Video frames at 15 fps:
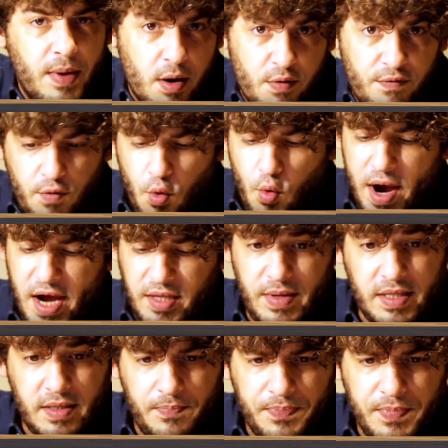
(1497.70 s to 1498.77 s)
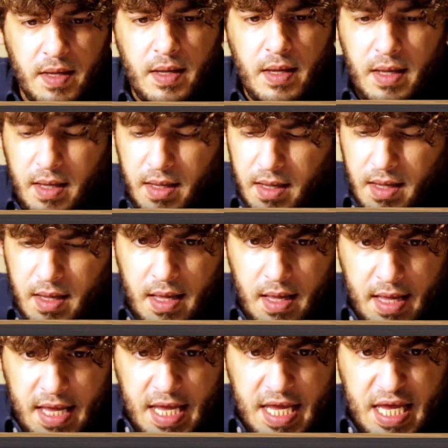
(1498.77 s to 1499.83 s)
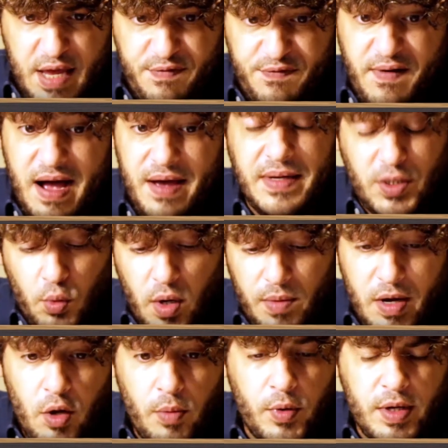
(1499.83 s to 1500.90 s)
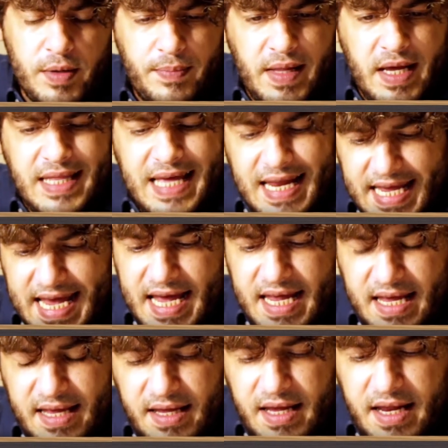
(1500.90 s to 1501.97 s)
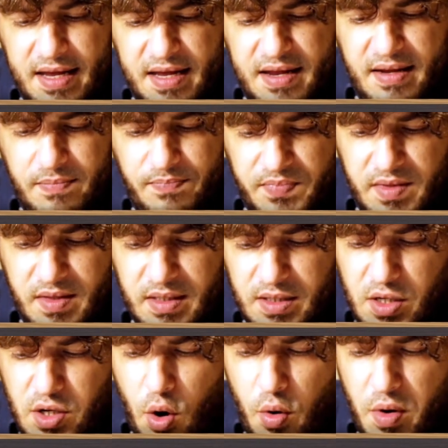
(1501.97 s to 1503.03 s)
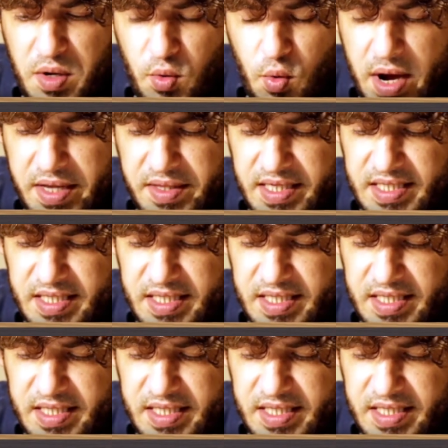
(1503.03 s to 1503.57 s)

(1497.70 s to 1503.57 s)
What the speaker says: better for white. But e5 is what my opponent played, and yeah, knowing why